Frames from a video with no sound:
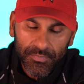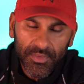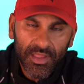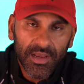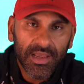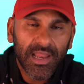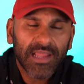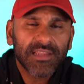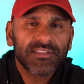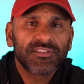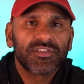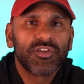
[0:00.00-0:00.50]

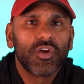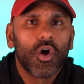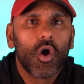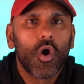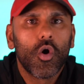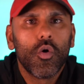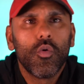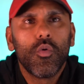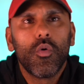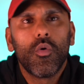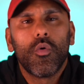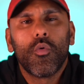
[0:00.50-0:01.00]
Let's
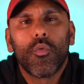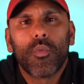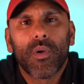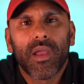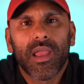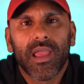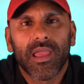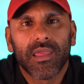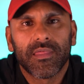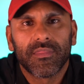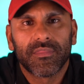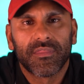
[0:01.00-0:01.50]
go
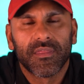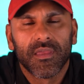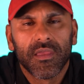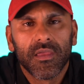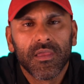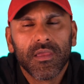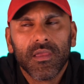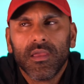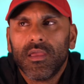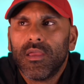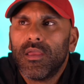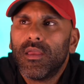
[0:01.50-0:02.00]
with,
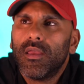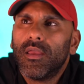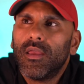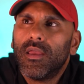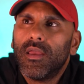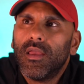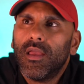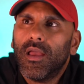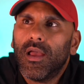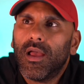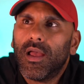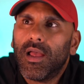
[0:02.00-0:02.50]

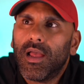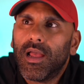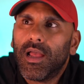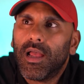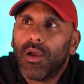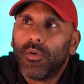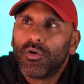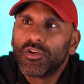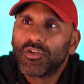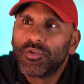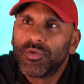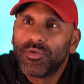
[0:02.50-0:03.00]

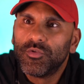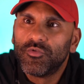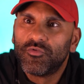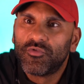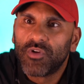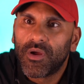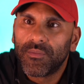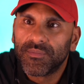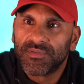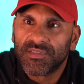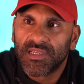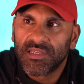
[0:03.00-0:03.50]
what should we do
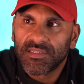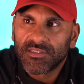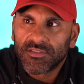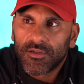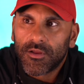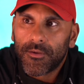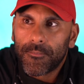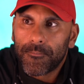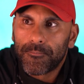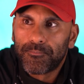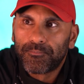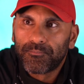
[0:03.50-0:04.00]
drop sets
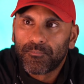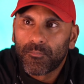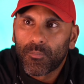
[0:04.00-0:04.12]
on?